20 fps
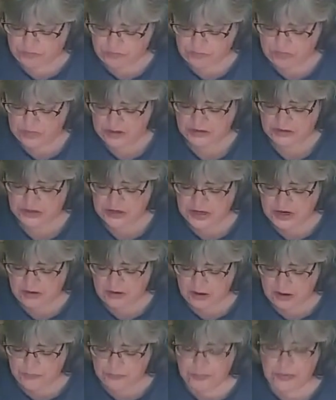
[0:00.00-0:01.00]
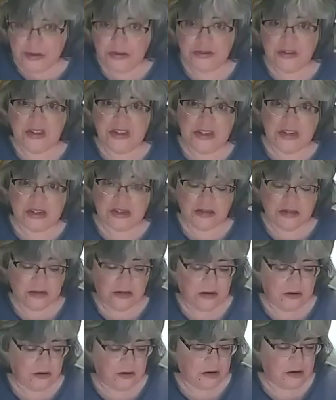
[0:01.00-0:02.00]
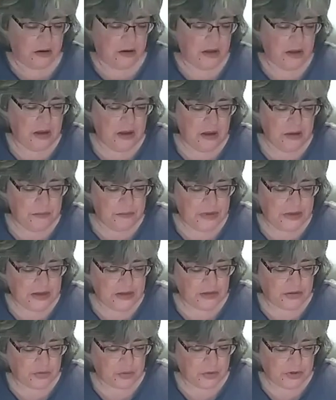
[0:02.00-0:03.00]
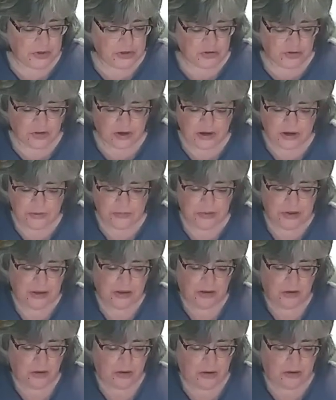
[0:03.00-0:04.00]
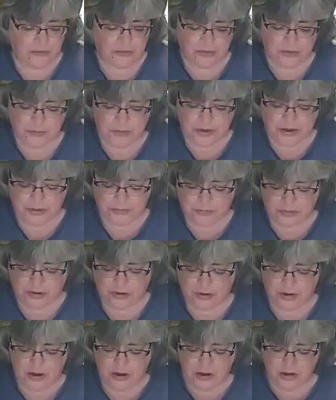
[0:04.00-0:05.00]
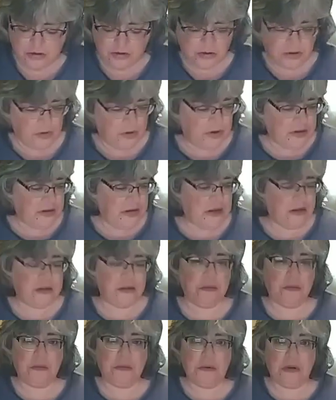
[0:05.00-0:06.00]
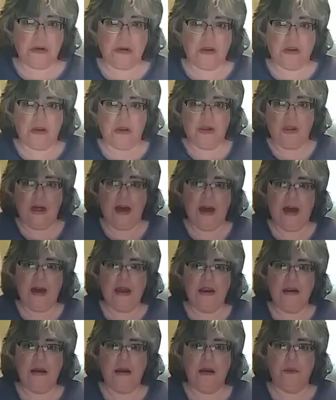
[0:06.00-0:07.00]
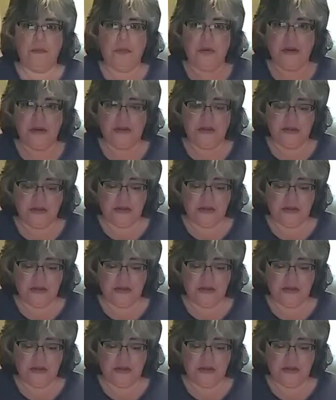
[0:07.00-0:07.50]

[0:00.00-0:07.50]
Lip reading: and tear up and stick to your piece when you're trying to peel it off of the paper. So I take some Glad Press and